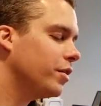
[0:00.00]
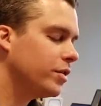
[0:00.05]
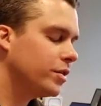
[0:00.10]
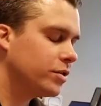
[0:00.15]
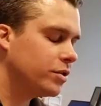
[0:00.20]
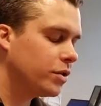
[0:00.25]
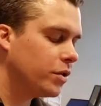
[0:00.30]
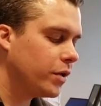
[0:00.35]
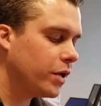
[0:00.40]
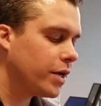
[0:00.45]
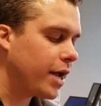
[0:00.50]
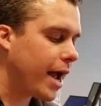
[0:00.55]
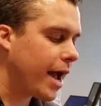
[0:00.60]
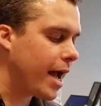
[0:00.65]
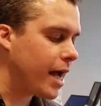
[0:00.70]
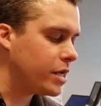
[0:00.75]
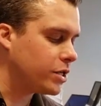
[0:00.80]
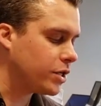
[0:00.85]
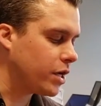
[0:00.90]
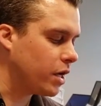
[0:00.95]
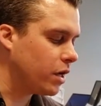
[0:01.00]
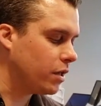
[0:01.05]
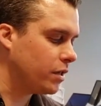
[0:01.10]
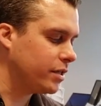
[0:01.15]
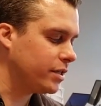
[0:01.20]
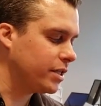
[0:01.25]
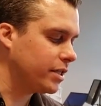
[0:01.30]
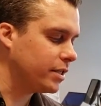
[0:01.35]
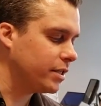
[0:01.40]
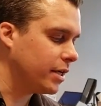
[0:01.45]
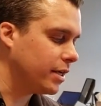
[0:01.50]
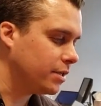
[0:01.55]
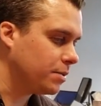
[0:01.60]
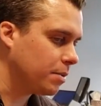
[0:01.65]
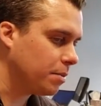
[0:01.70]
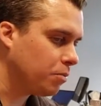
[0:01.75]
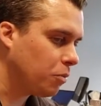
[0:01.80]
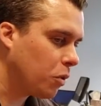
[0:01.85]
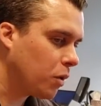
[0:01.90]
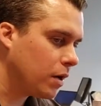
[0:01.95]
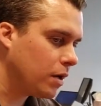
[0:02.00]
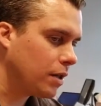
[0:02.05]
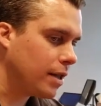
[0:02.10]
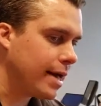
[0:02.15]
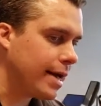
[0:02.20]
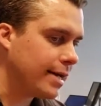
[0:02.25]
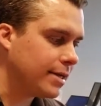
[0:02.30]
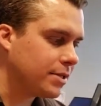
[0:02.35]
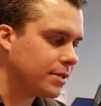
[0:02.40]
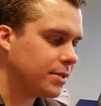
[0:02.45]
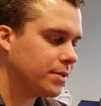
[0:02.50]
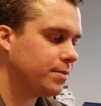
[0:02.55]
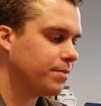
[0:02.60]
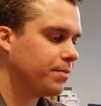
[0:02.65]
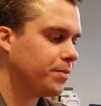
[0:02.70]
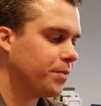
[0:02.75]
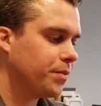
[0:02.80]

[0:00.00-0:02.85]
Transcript: there's no need to hash out all the details, but more or less,